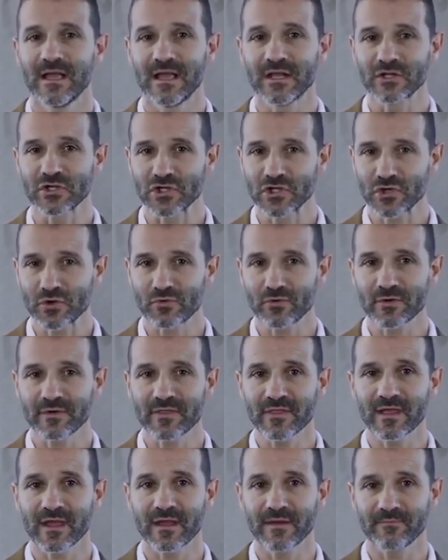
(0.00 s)

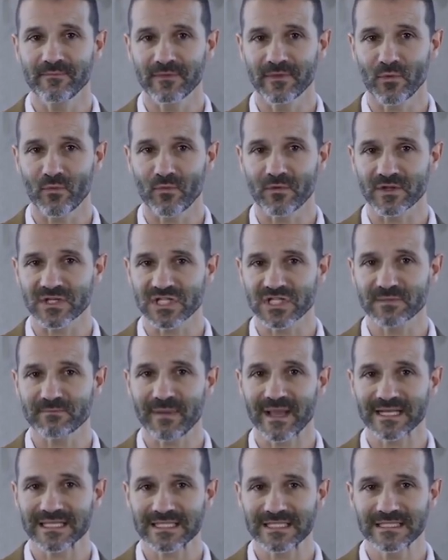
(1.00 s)
ensuring that they were
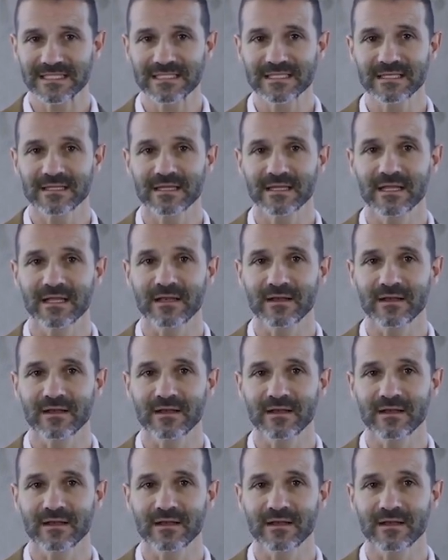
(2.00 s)
inspected